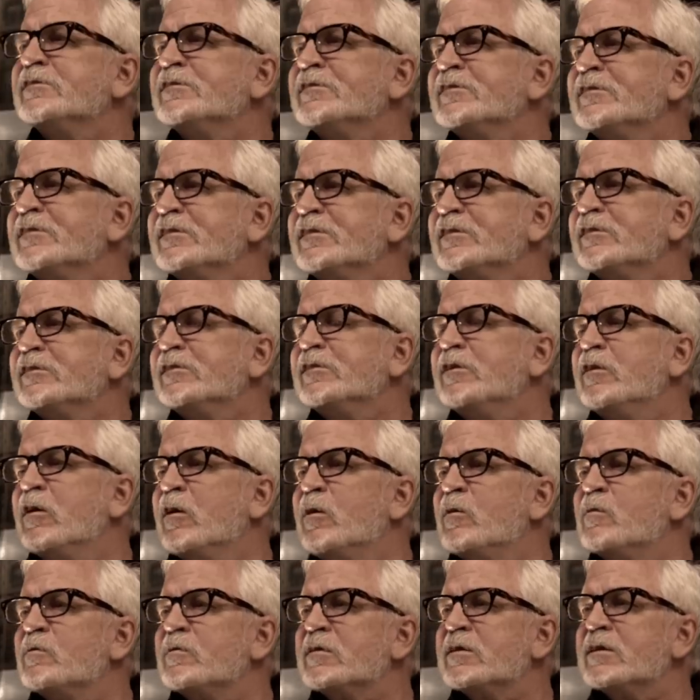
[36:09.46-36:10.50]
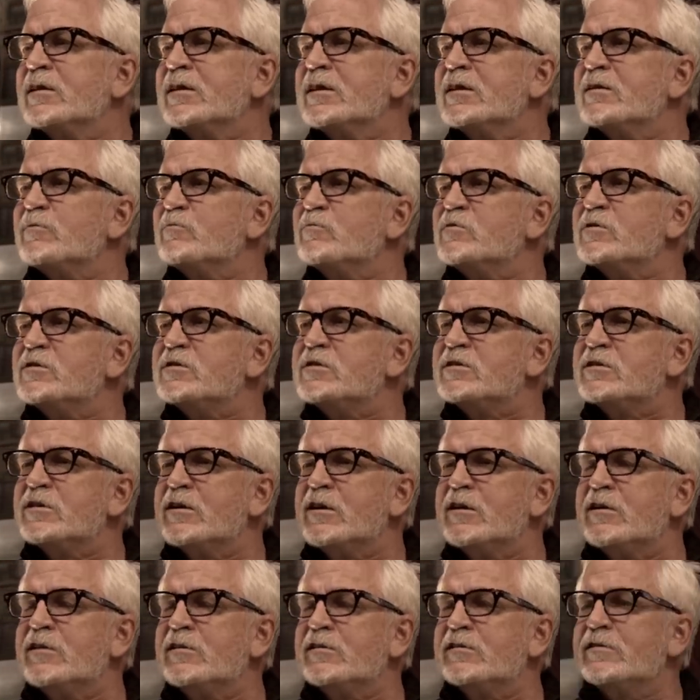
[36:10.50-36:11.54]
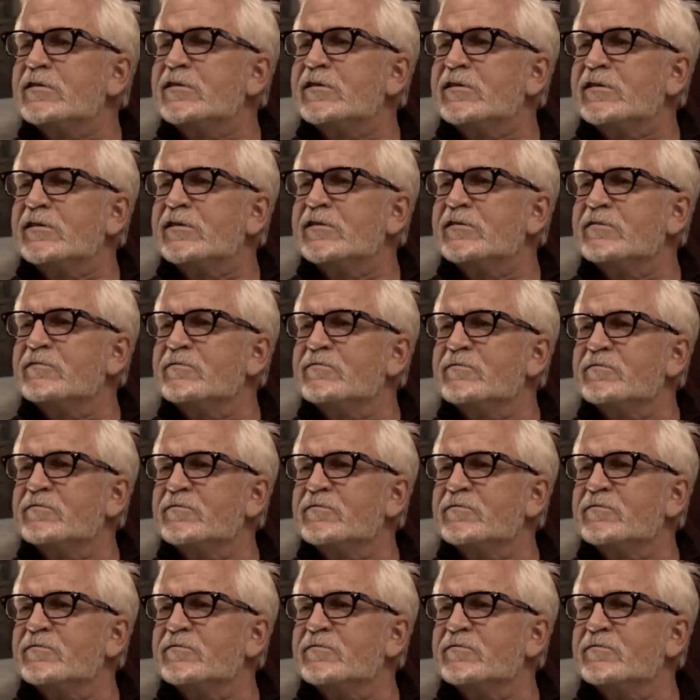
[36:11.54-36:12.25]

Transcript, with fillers: yeah you know it was uh, uh,